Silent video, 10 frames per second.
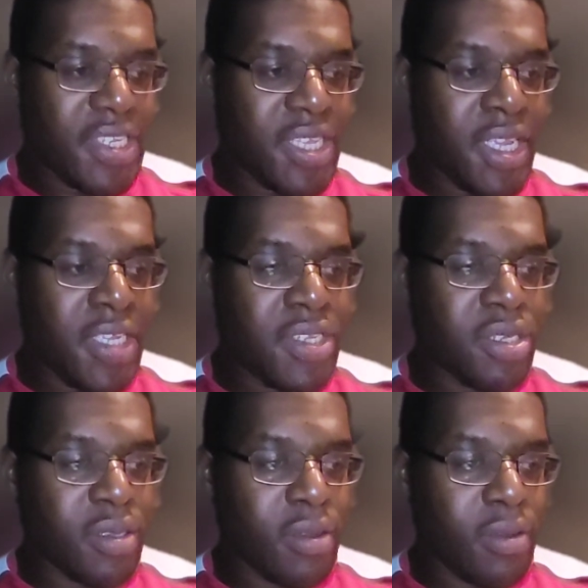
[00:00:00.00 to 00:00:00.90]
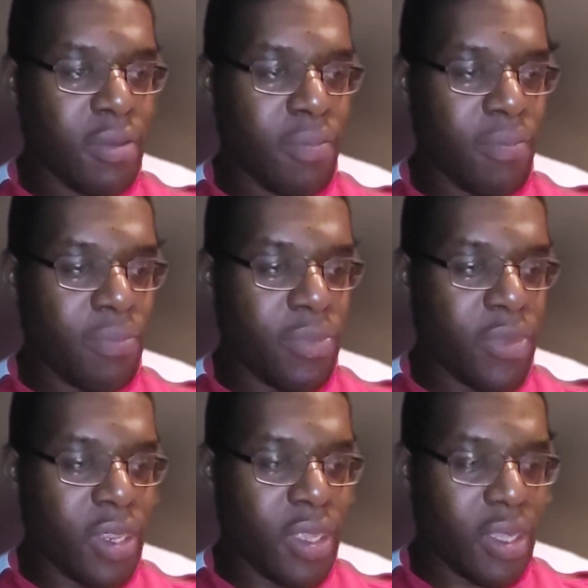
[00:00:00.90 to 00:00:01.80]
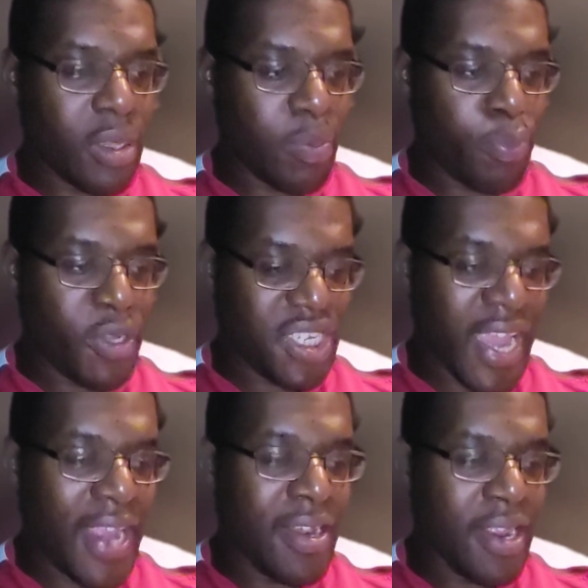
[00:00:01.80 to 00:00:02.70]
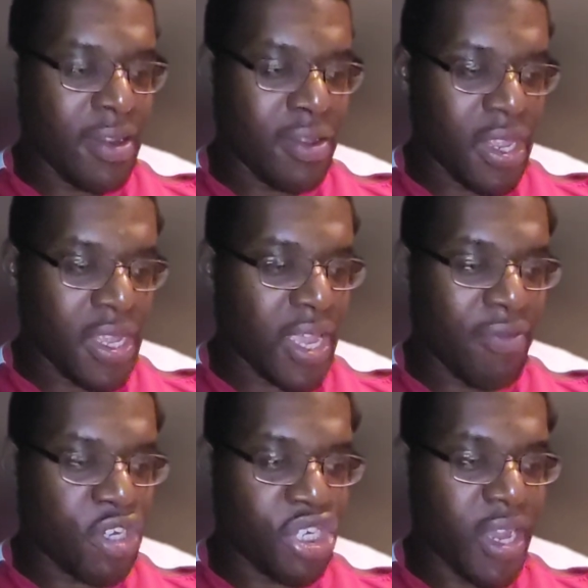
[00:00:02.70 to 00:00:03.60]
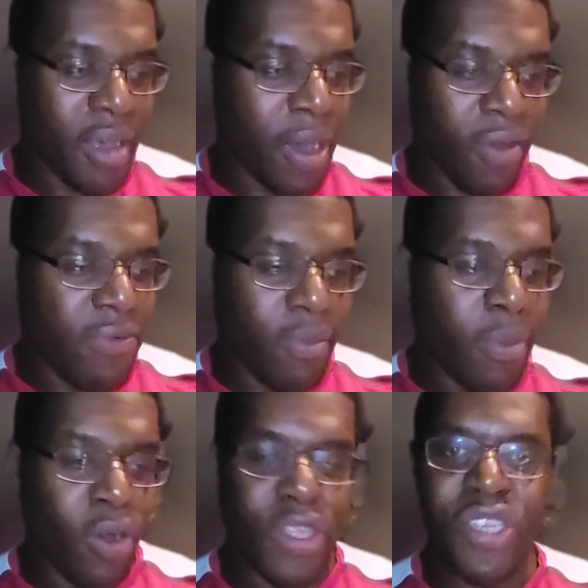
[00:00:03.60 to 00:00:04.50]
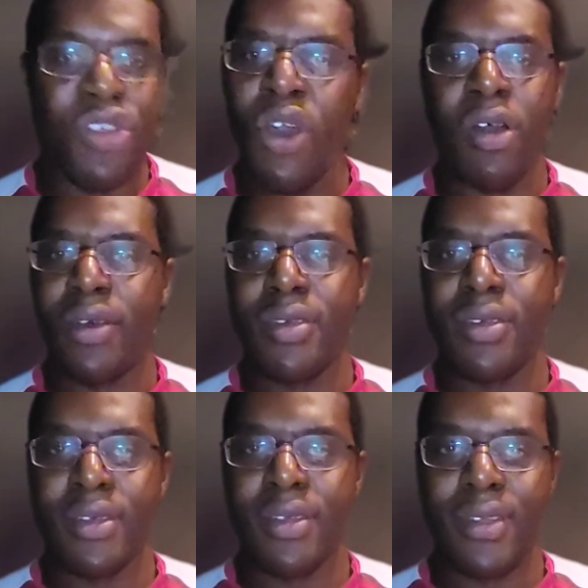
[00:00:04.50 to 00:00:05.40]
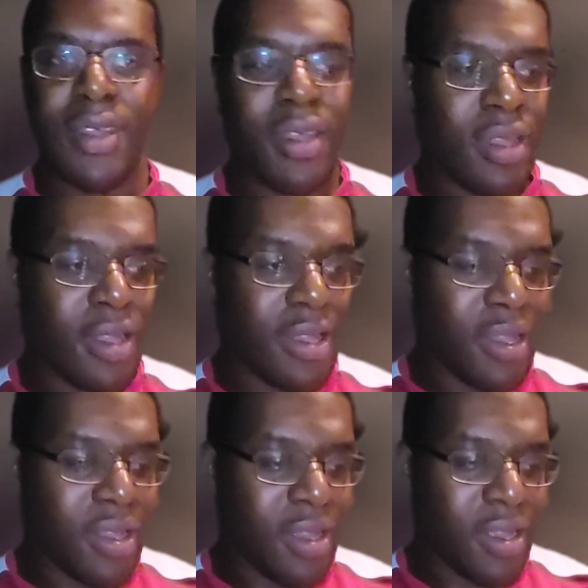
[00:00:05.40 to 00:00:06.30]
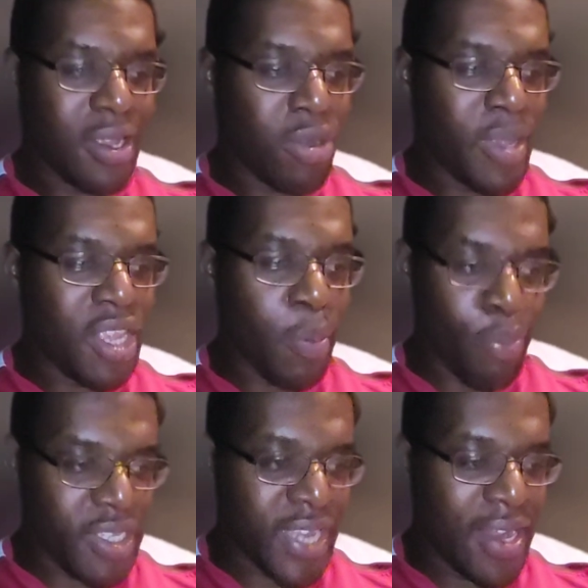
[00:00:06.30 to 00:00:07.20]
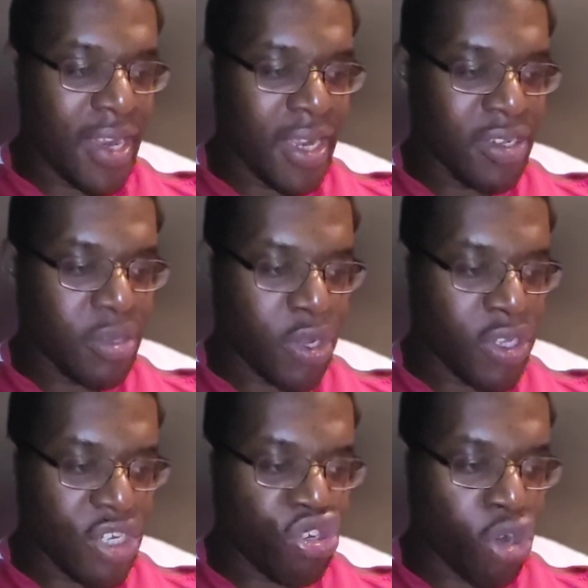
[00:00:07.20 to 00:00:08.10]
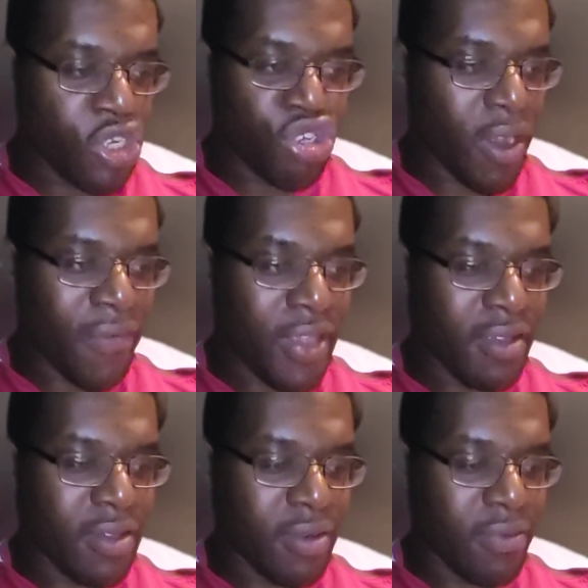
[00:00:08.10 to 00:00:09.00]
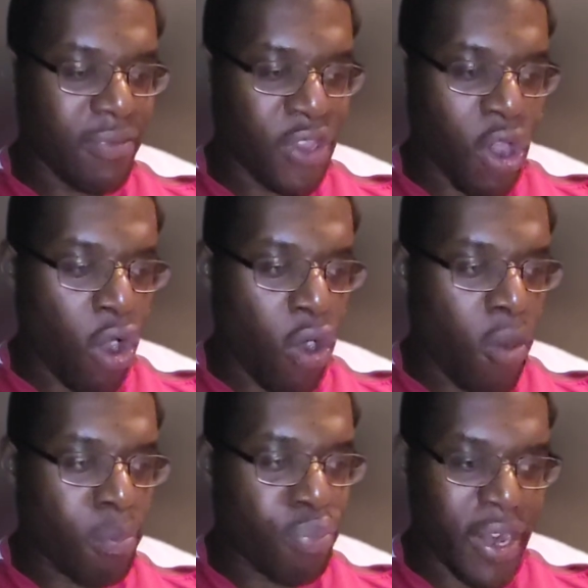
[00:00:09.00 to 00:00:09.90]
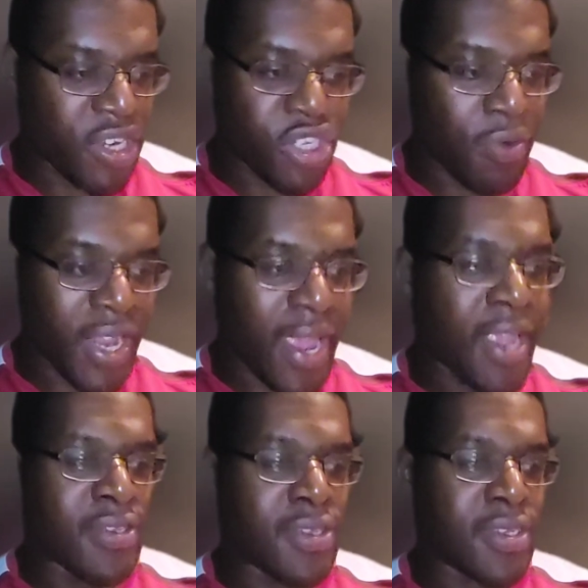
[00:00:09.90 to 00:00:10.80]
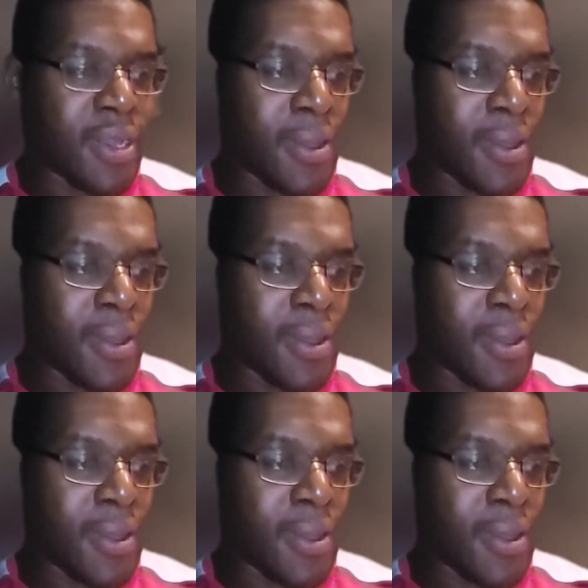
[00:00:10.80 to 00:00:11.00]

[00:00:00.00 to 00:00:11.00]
these pretending that you give a shit about football. You don't. Oh, hell no. You know what I mean? You're pretending because it draws traffic for your own predatory gains.